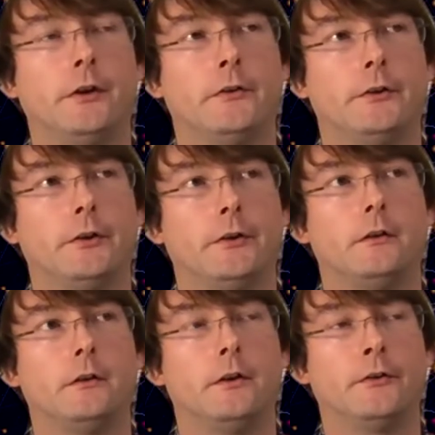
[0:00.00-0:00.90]
a
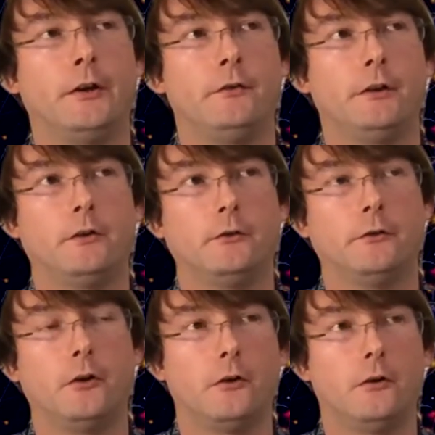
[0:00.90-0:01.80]
saving
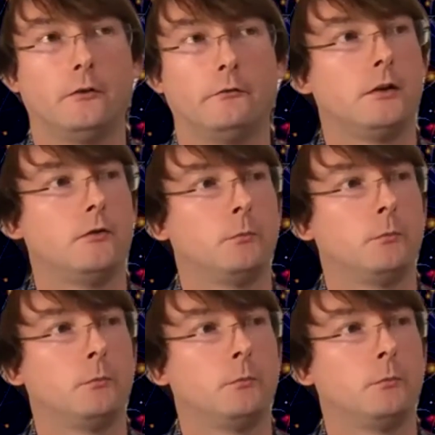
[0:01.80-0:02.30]
on